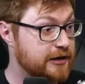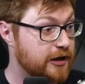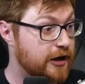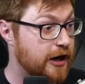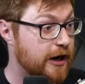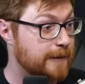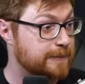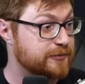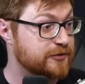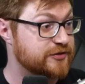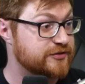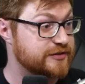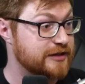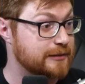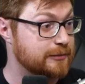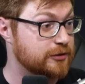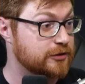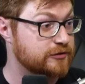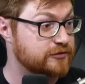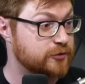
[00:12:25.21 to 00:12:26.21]
Opera
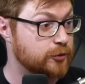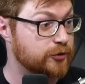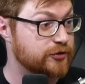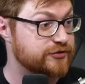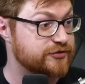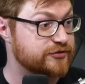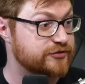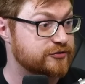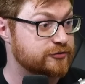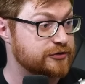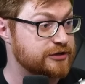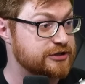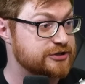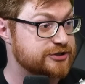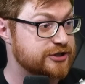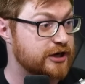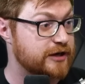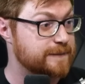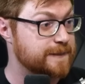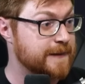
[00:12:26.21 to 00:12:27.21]
stable, of course, the
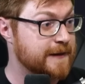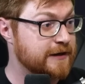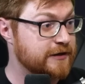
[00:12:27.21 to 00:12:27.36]
screenshot,